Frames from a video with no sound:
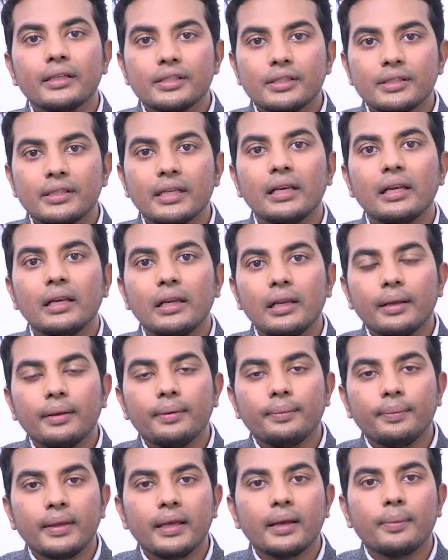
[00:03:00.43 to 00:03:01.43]
still
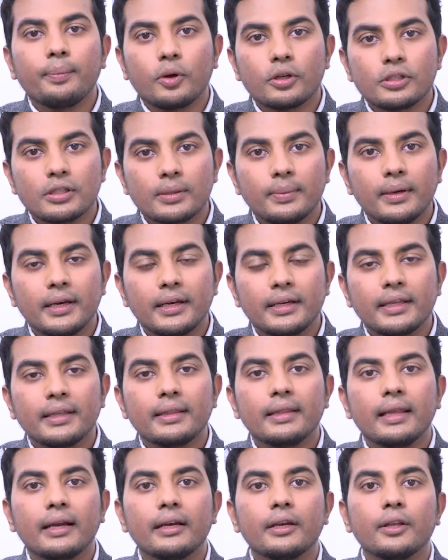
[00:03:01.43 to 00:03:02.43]
be a
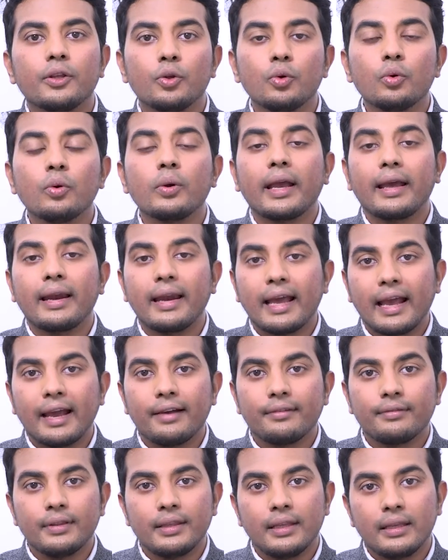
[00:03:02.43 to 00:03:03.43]
possibility that you can
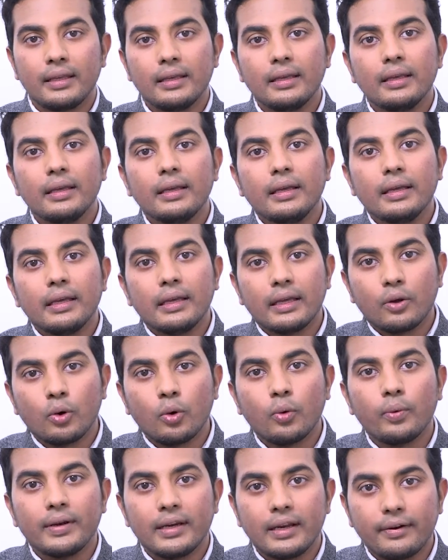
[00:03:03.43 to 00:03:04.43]
have the
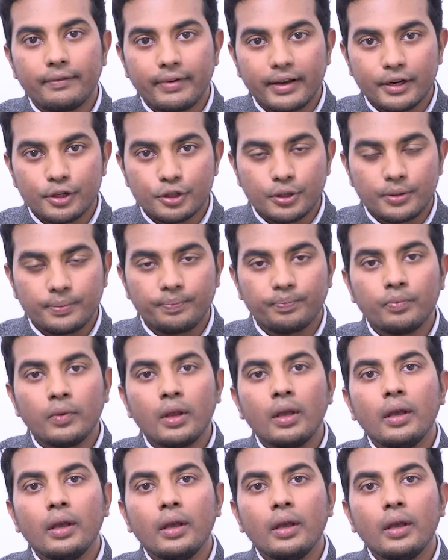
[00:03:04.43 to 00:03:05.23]
COVID infection.